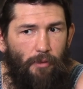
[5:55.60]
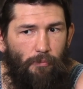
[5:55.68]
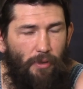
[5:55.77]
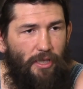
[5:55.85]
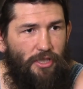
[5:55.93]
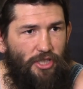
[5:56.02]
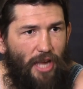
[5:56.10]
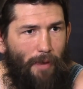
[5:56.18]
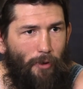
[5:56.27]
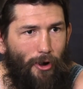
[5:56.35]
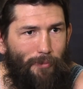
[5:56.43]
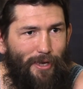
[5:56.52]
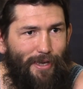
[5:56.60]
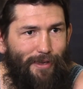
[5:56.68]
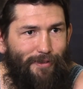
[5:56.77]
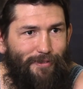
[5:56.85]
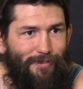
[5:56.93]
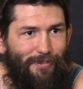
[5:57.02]
but it's shame on
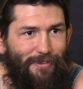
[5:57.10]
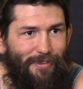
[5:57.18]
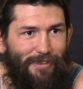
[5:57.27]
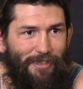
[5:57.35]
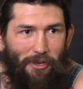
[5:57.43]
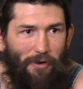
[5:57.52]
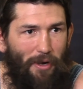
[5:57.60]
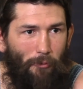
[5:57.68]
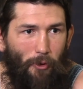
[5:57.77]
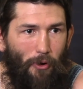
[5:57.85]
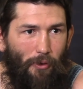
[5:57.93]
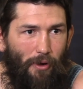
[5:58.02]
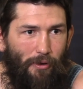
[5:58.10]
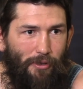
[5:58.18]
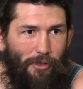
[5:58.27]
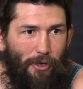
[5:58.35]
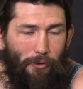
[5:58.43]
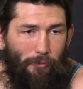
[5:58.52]
me, you know, and it won't
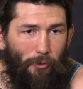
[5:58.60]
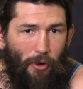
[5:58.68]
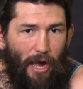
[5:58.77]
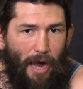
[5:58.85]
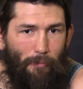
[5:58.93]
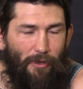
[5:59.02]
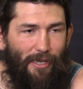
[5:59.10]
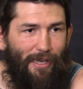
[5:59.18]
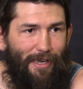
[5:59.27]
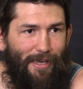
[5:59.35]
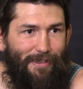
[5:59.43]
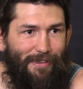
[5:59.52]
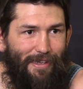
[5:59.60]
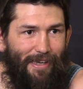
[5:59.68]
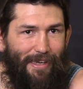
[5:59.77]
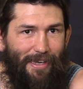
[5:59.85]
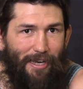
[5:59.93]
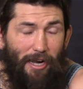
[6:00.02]
you know, it won't happen again.
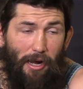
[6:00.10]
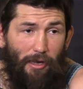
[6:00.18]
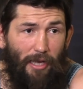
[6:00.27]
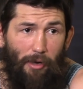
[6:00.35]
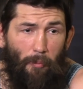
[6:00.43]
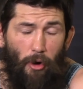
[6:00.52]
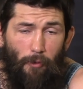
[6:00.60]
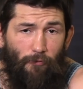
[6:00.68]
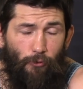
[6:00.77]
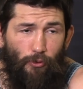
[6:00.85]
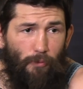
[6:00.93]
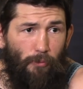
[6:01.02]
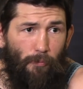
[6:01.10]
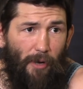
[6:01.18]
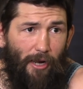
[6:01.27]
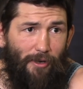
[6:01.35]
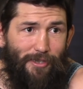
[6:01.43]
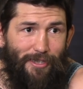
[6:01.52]
And uh, I'm all fully
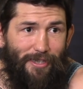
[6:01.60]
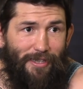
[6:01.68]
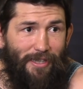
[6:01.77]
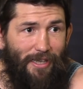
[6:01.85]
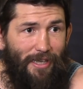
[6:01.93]
prepared to,